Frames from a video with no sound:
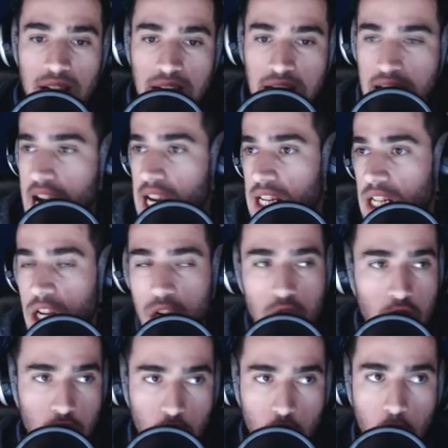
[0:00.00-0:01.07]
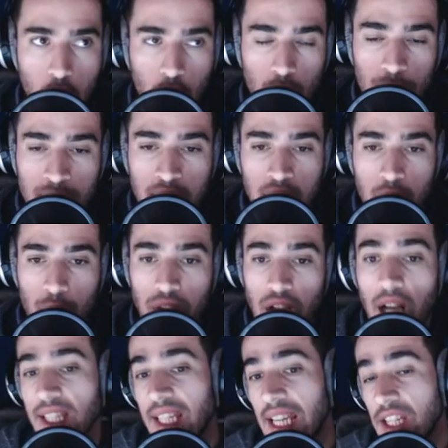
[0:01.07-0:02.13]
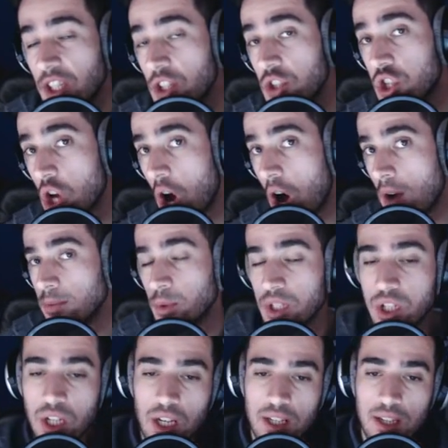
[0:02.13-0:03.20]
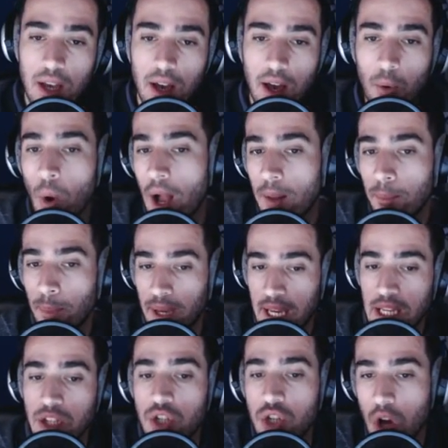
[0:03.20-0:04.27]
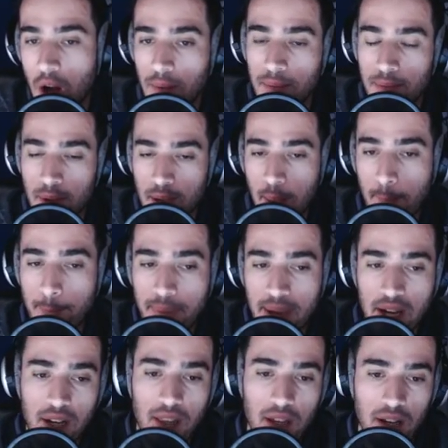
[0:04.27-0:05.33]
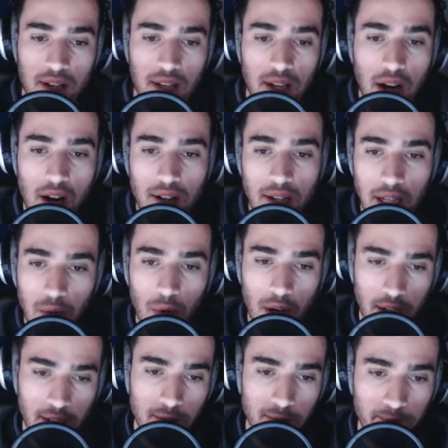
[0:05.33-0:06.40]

I know. We got the kitchen job, which is a well-paid job, better than the gardening one.